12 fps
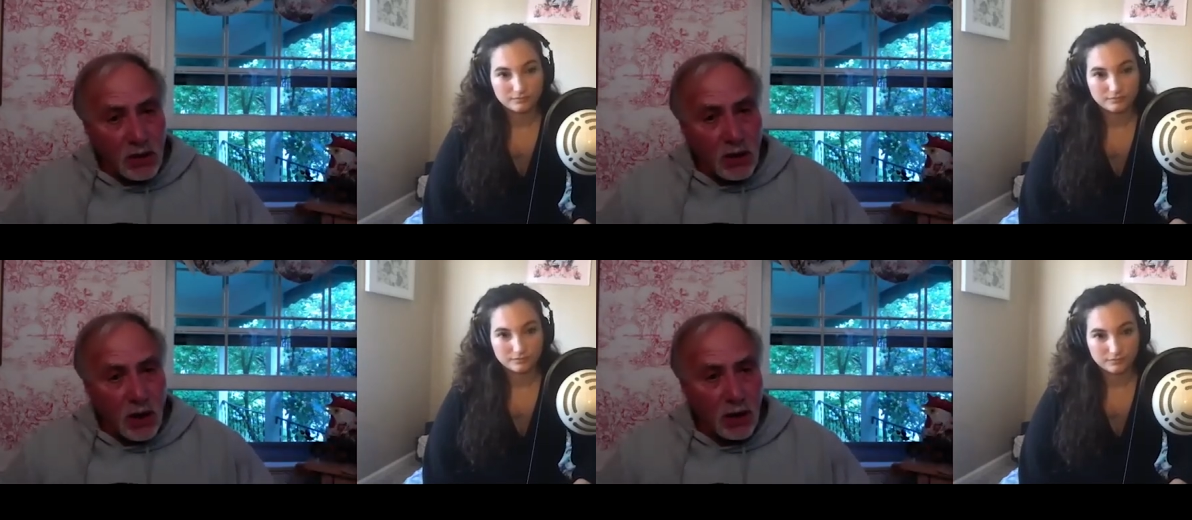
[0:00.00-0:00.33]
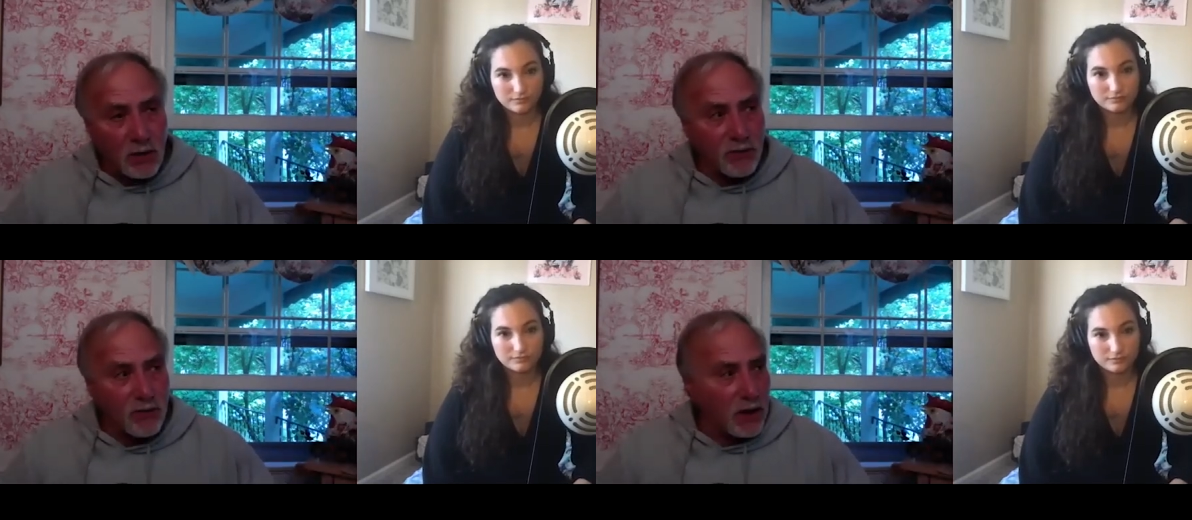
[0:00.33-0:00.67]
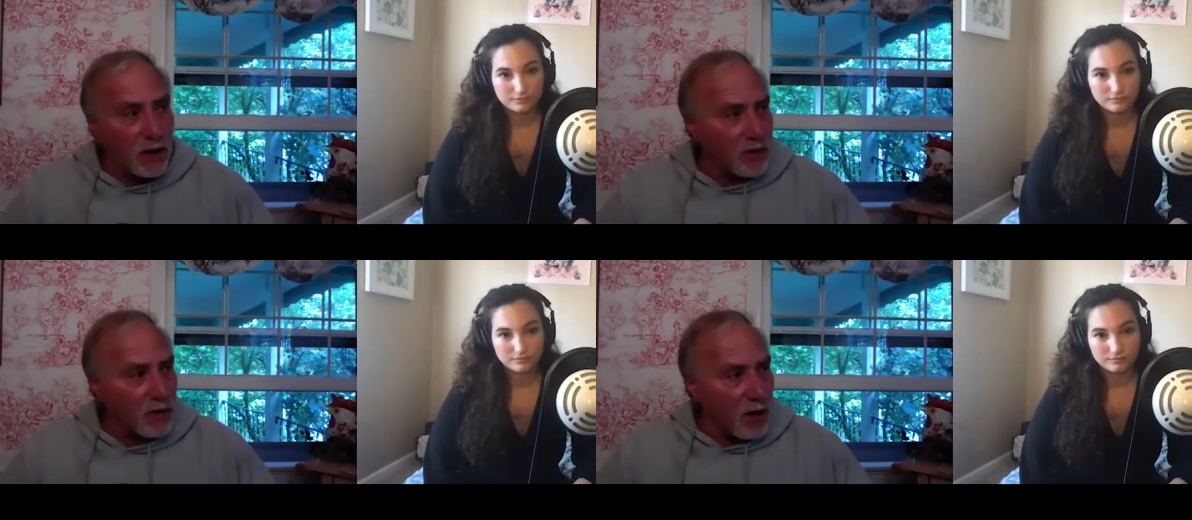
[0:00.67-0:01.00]
Speaker 1: of
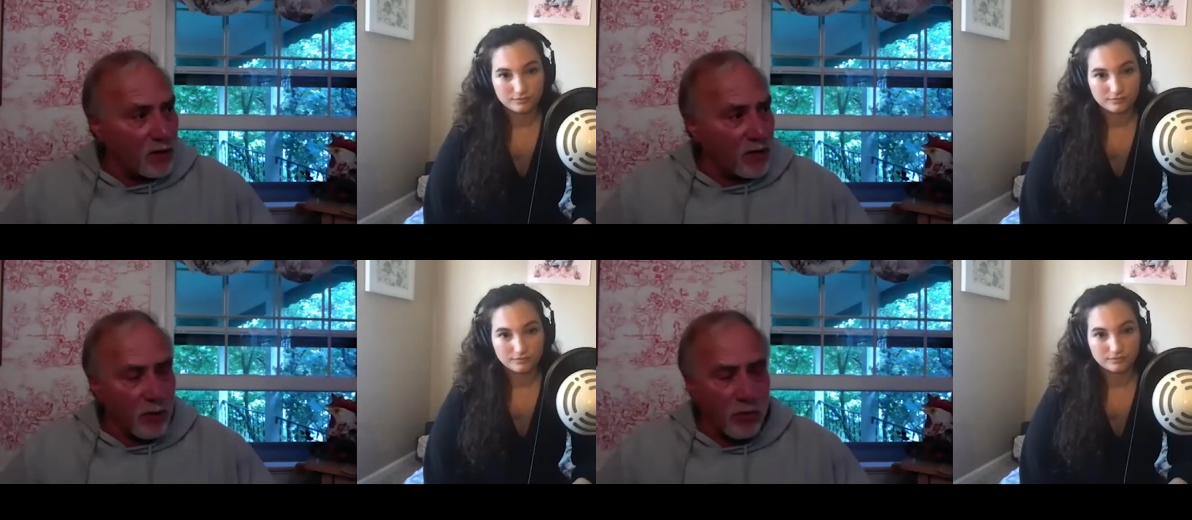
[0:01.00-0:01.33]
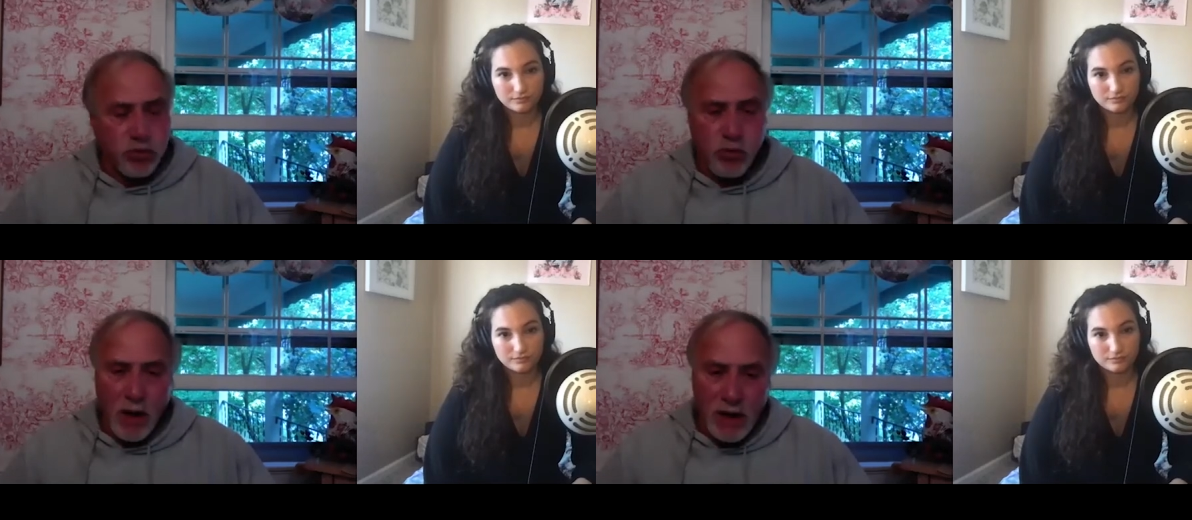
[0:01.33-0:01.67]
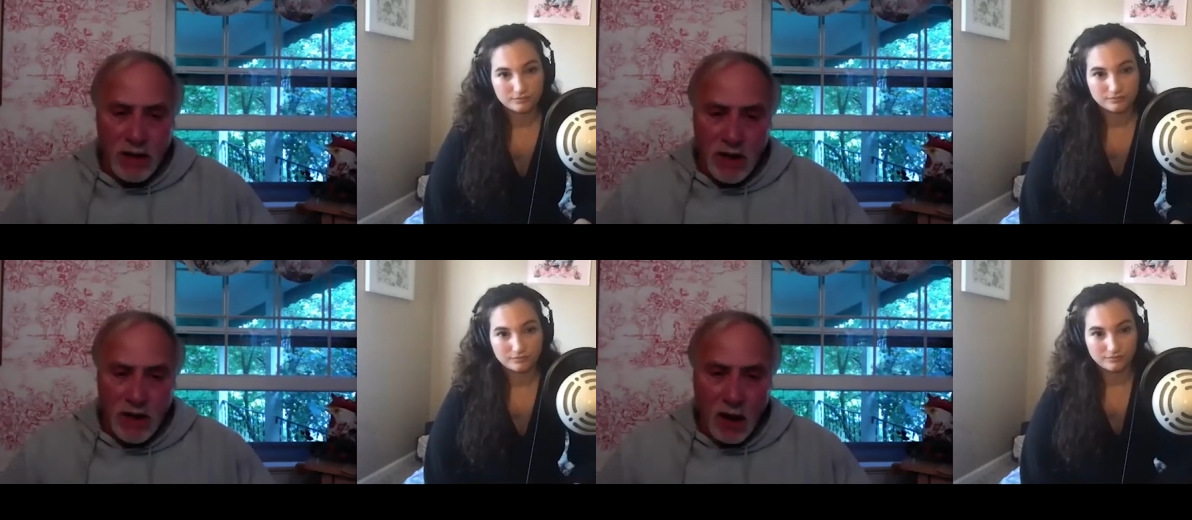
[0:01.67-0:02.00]
of a, of a
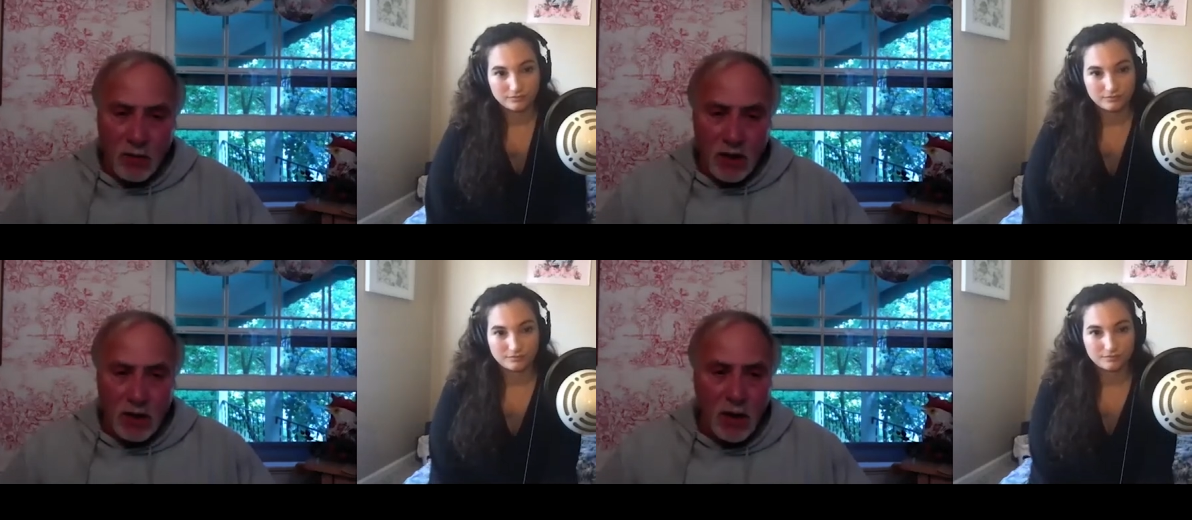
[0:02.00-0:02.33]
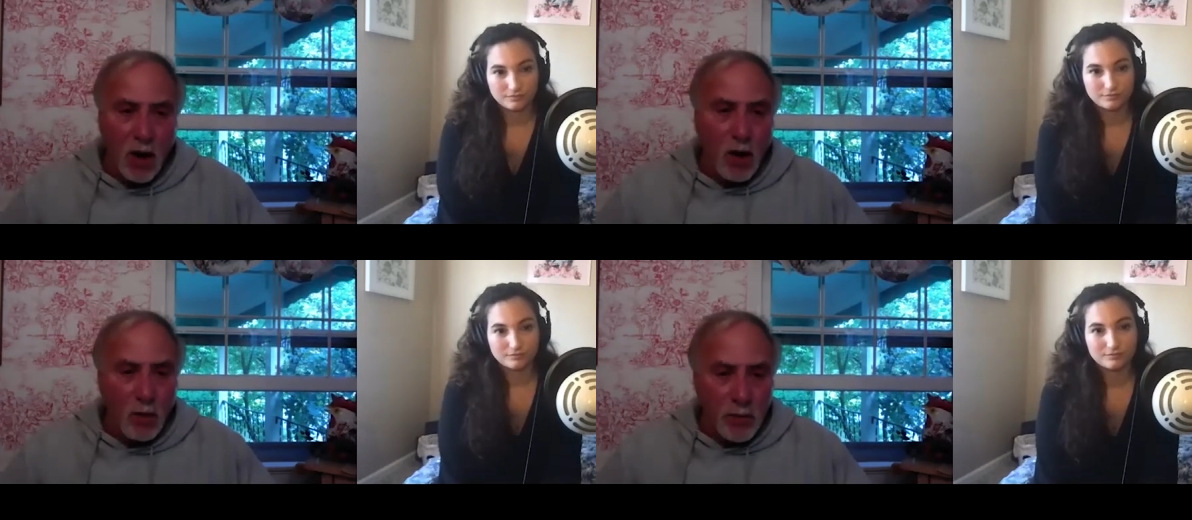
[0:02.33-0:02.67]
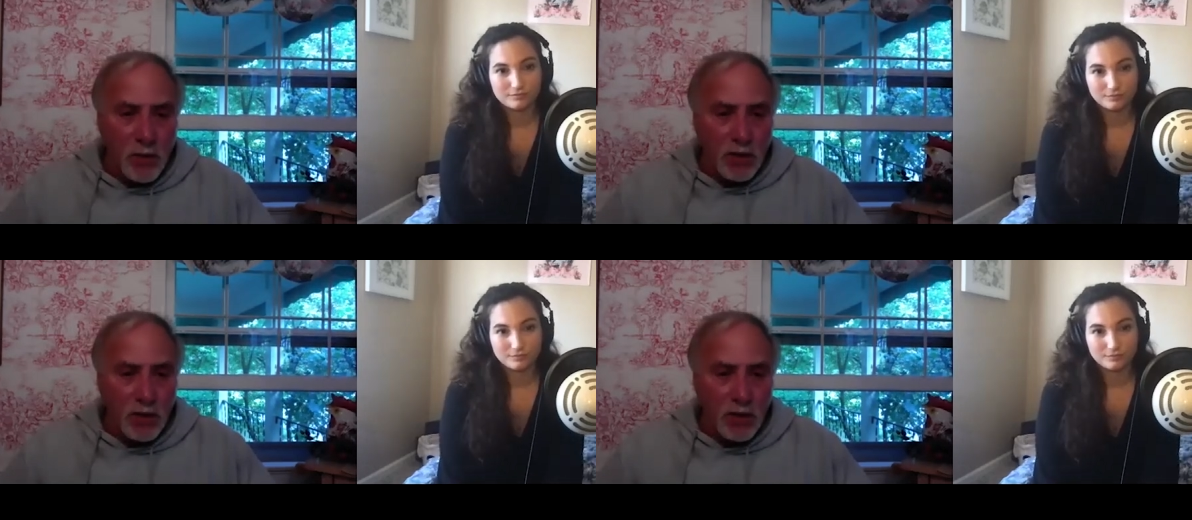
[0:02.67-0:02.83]
breakdown in hope.